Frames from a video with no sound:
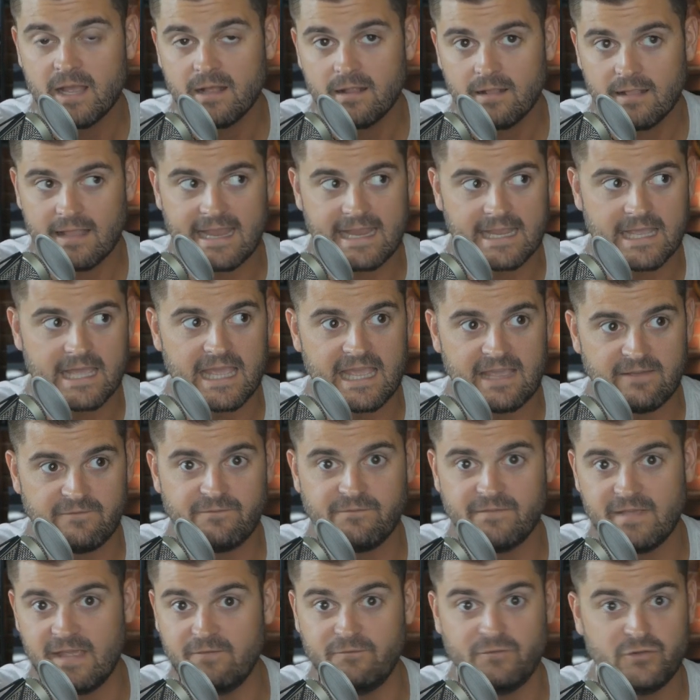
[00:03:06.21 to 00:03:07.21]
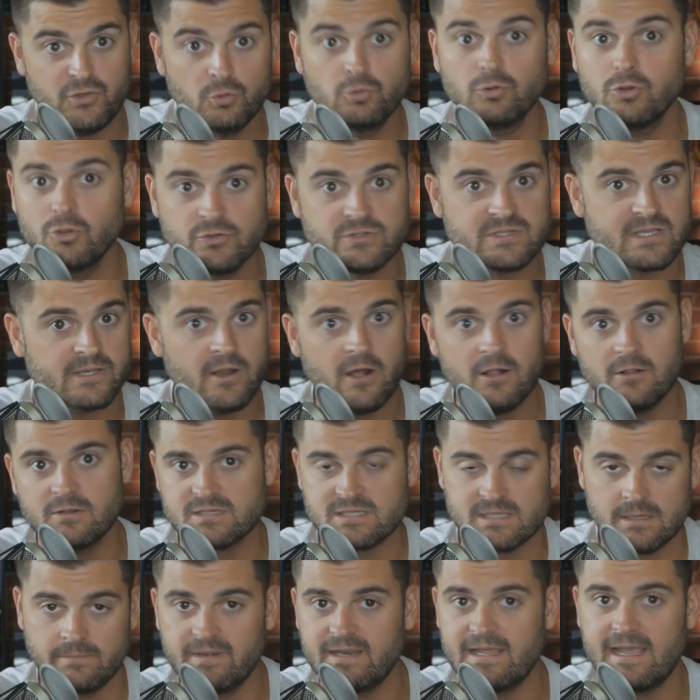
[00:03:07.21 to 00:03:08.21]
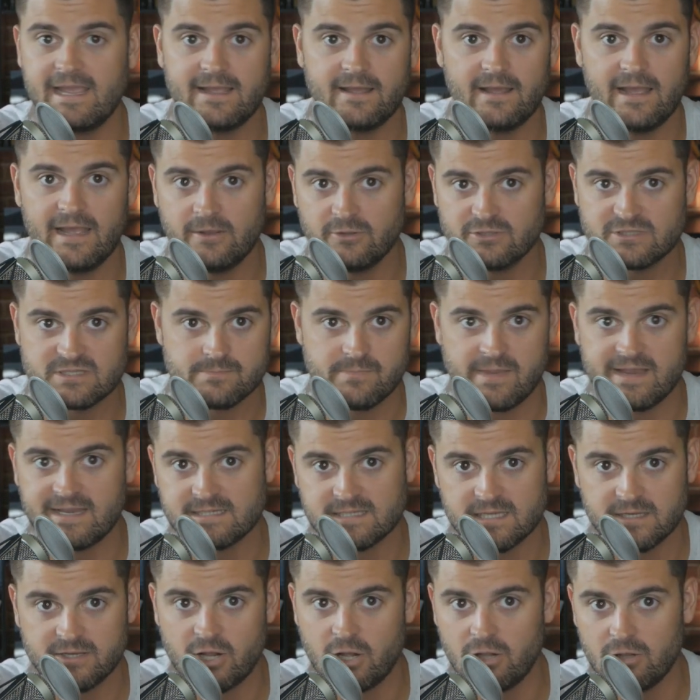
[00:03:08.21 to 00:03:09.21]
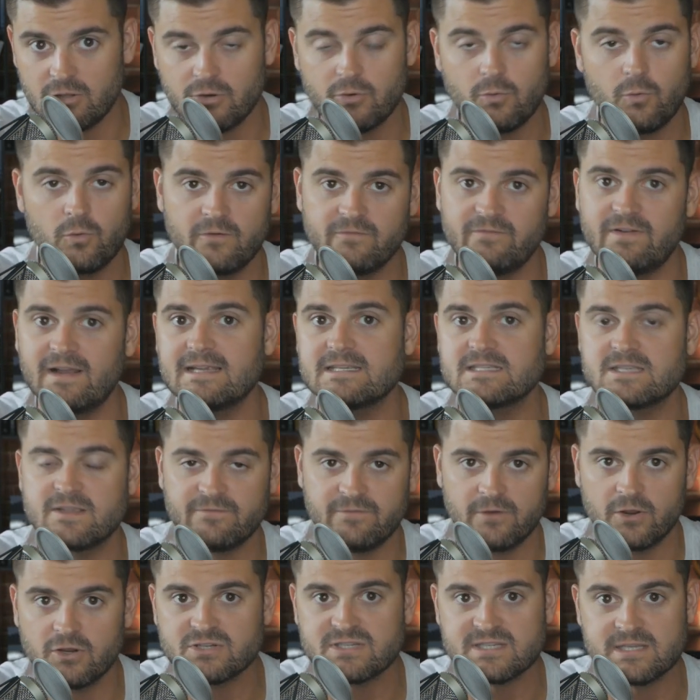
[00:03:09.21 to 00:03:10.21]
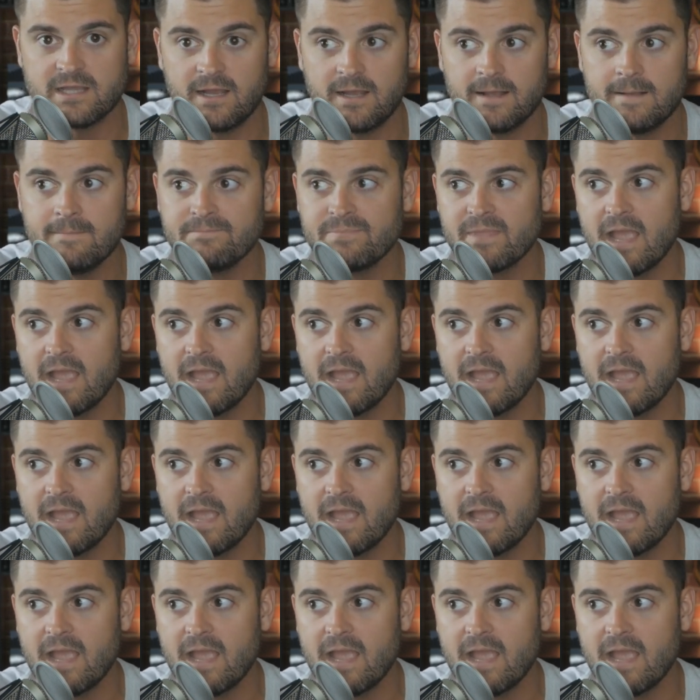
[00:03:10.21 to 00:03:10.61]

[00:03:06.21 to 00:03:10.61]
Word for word: Like if you lose a dollar, somebody else makes a dollar, or vice versa.